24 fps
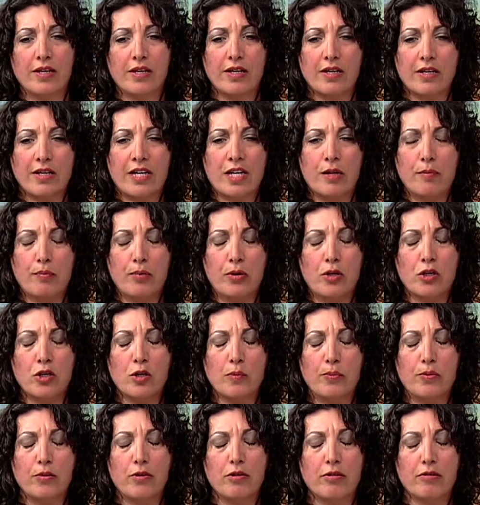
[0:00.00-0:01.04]
Keep
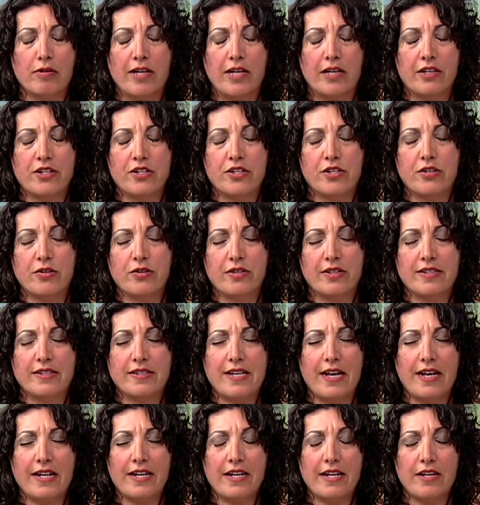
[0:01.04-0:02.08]
purple around you. And
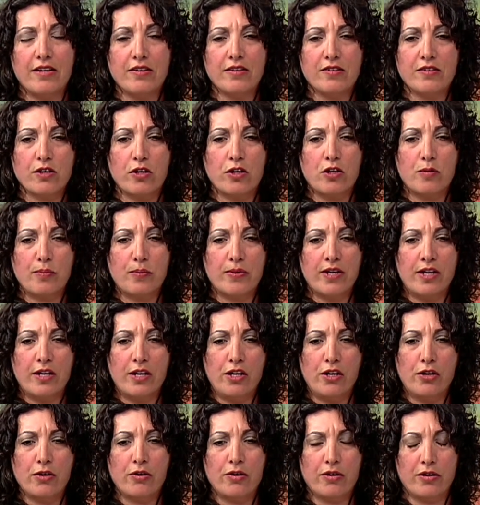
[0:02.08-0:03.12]
Zadkiel is opening
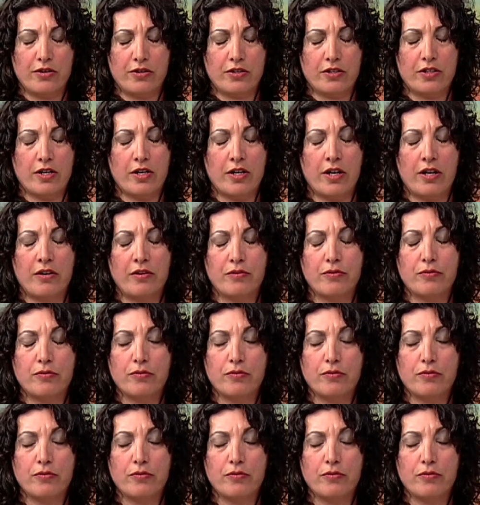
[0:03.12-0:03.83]
your uh,